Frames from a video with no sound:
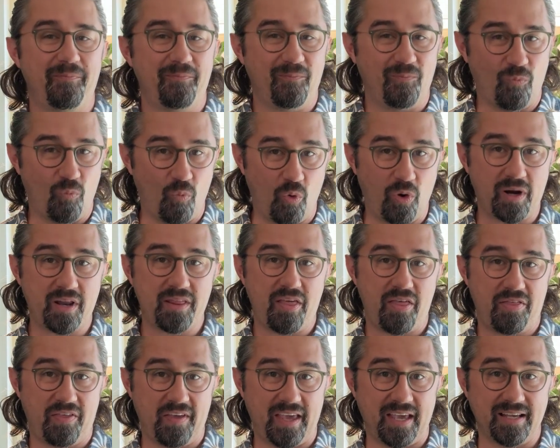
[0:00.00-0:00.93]
one of the
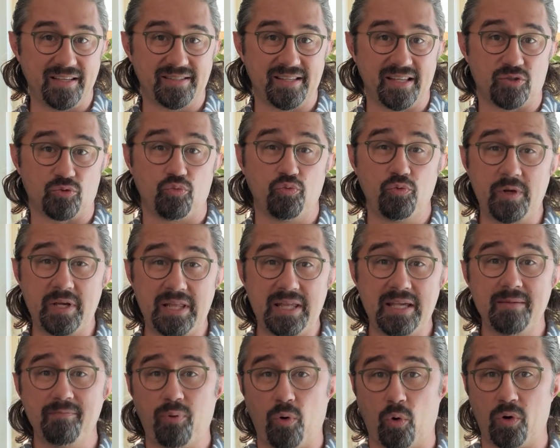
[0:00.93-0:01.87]
things that's really
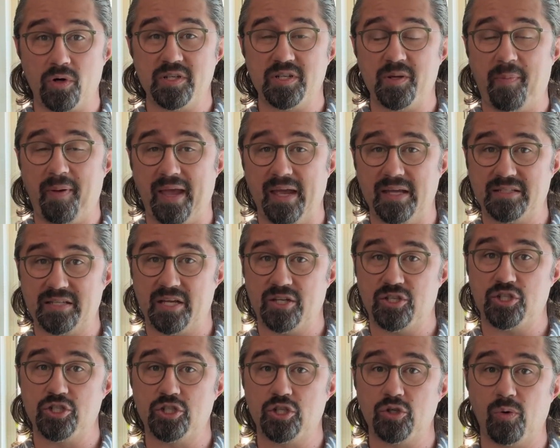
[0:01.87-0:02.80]
important to pay
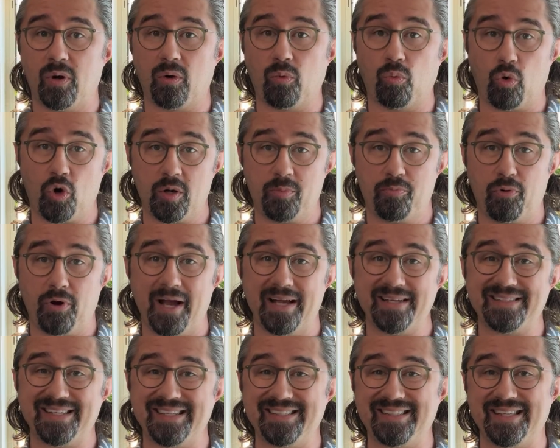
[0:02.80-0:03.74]
attention to on
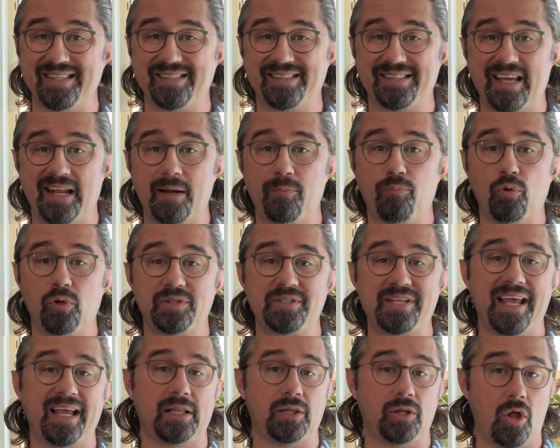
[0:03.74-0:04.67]
WordPress is the setup will
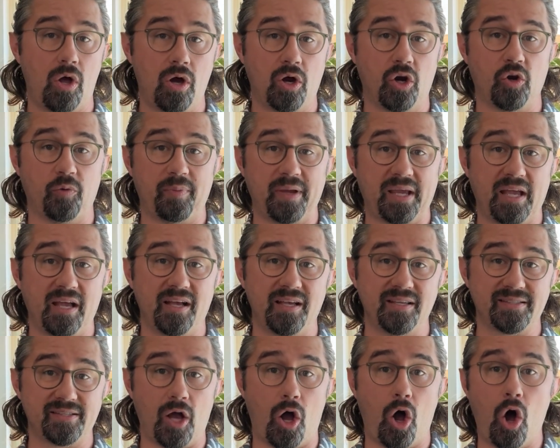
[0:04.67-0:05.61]
take longer
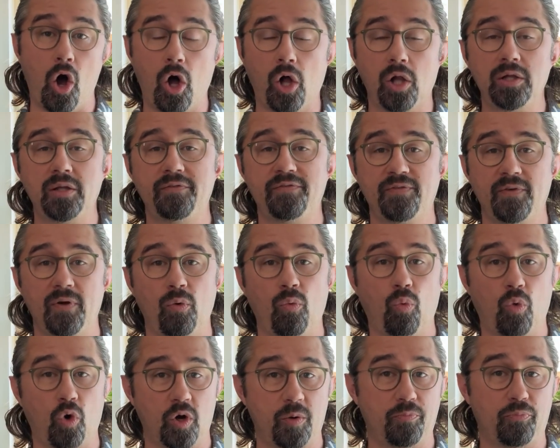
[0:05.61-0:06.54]
because all of
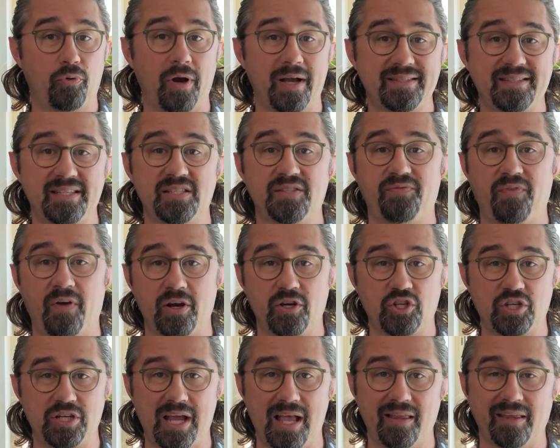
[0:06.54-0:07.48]
WordPress's
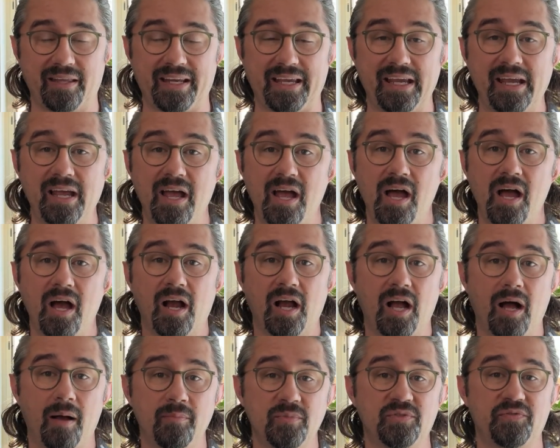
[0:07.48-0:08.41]
functionality
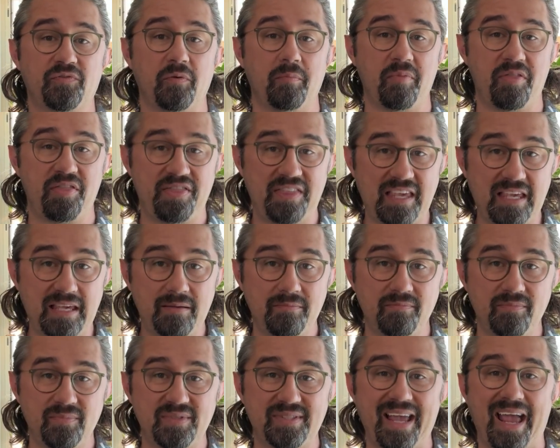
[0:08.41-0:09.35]
comes from
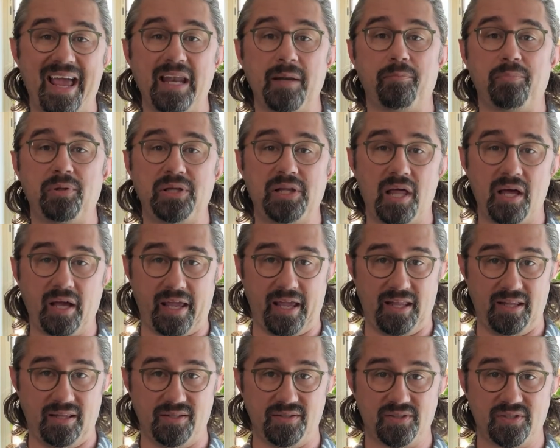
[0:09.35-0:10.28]
themes and
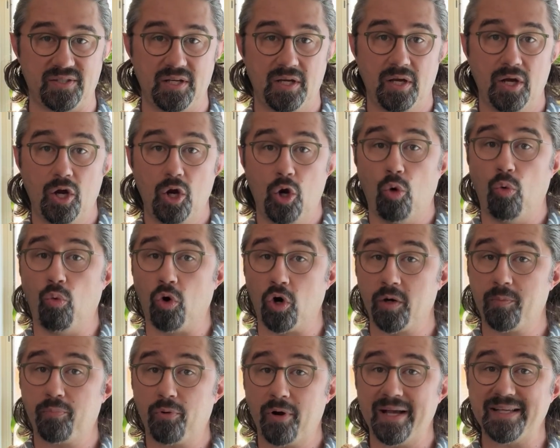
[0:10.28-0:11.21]
plugins.
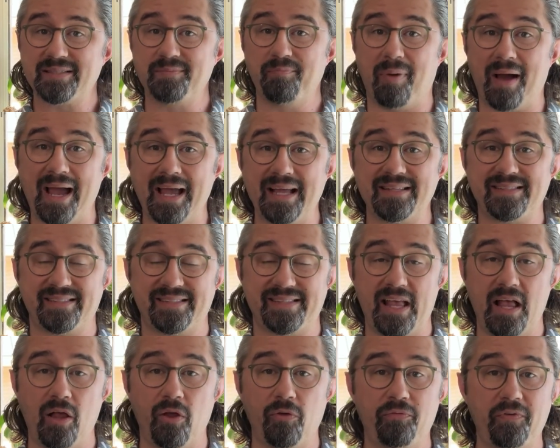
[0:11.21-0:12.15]
WordPress by
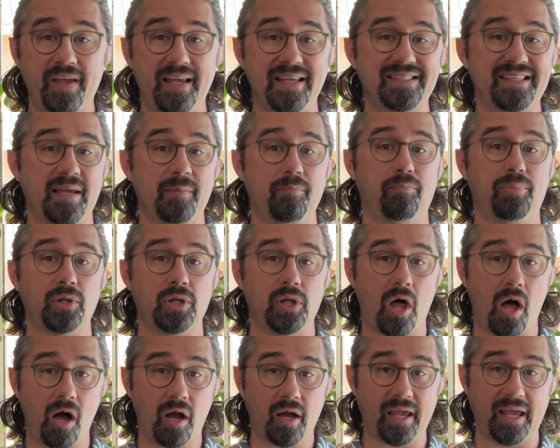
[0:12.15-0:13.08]
itself is a
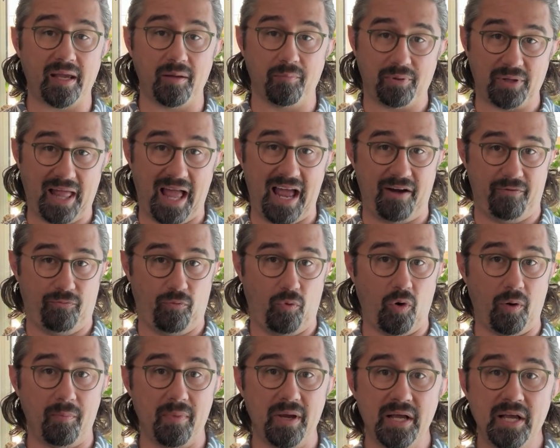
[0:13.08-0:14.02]
blogging
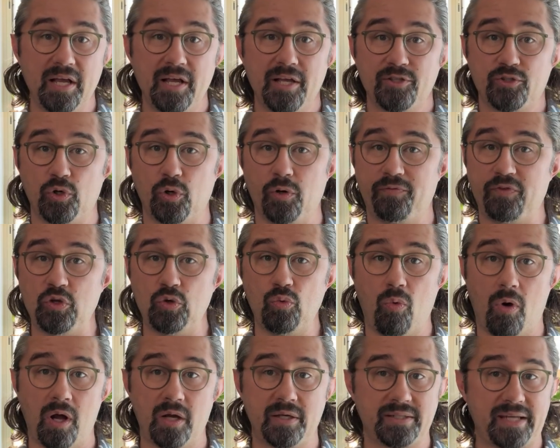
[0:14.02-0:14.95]
platform. So if you
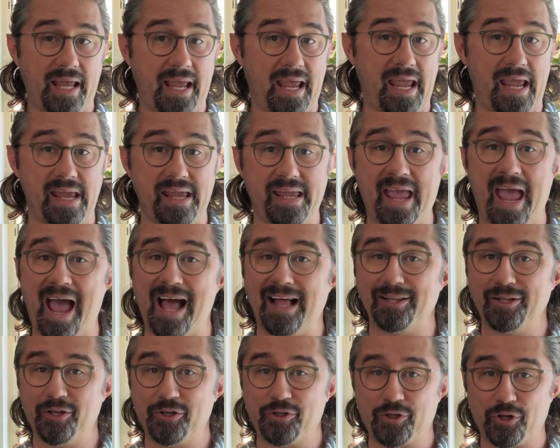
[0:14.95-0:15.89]
want a
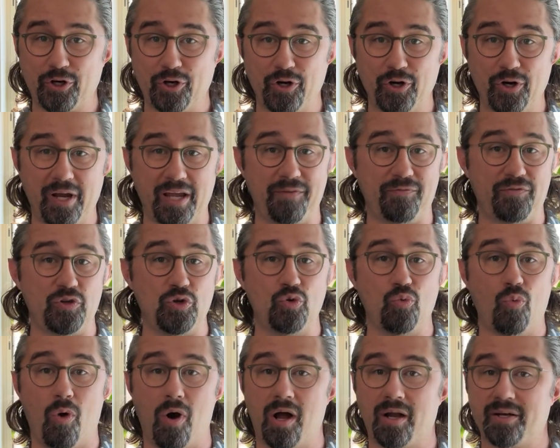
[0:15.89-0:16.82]
calendar, if you
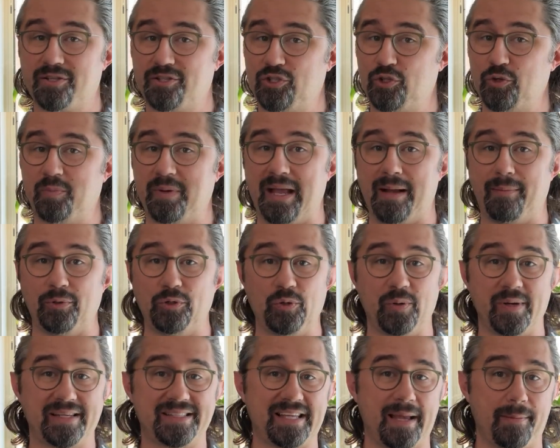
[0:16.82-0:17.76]
want to be able to
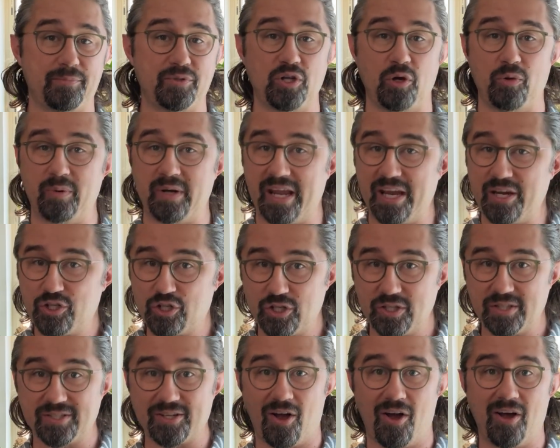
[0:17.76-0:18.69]
accept
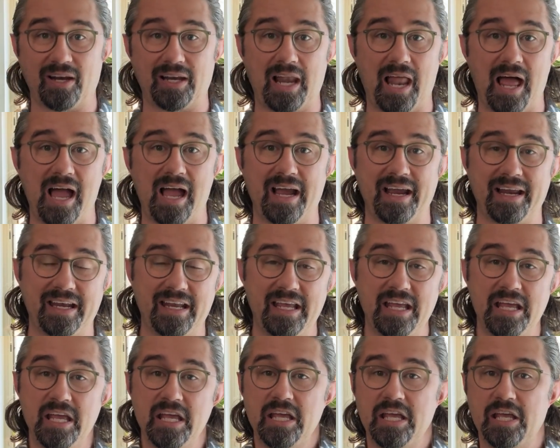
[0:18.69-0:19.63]
donations online,
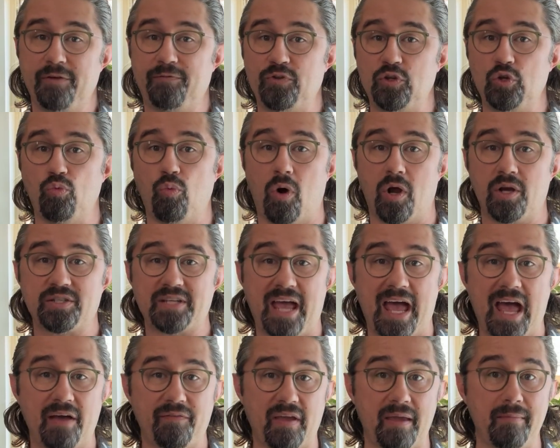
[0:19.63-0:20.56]
if you want to
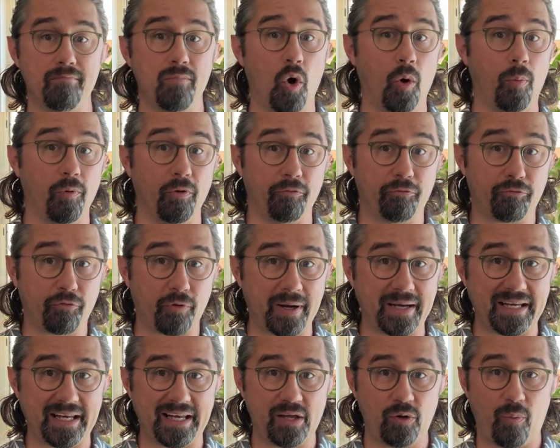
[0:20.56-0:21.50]
have a
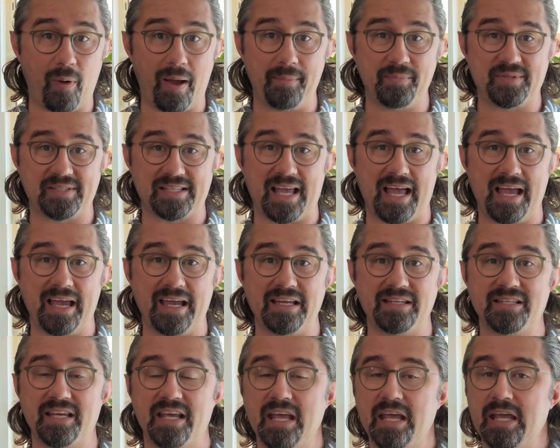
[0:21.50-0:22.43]
mobile-friendly
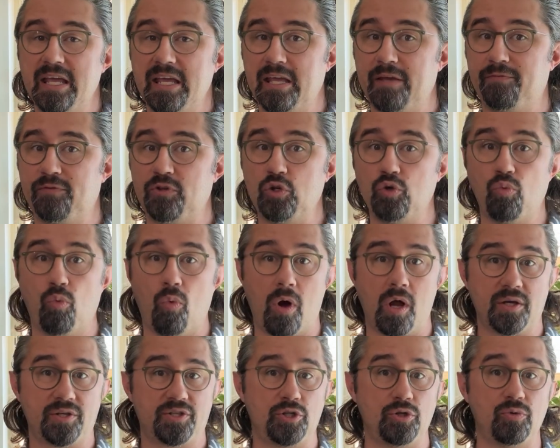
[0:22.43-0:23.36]
website, if you
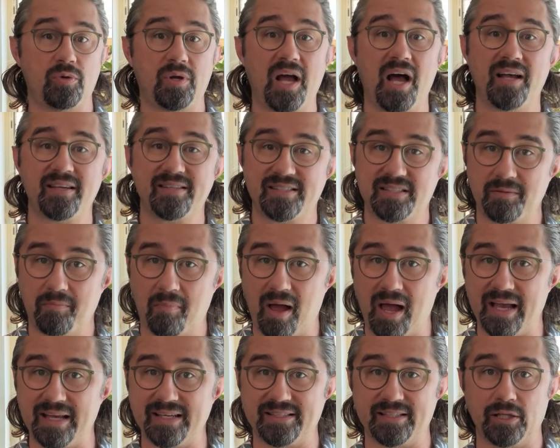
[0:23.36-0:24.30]
want to
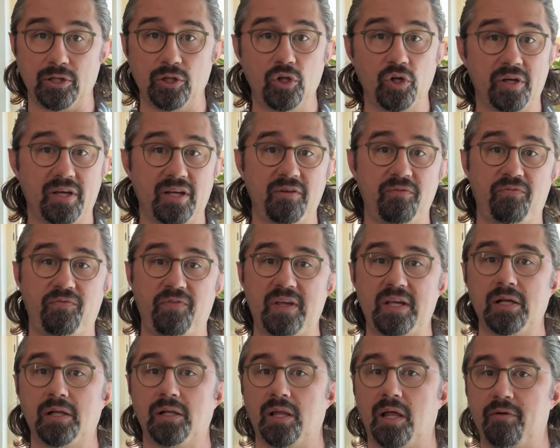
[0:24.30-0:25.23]
customize the look and
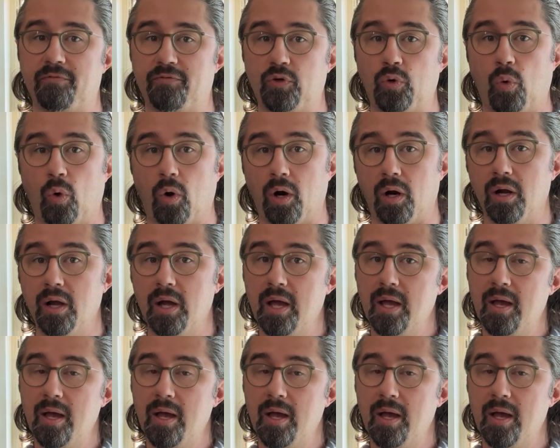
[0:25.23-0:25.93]
feel of your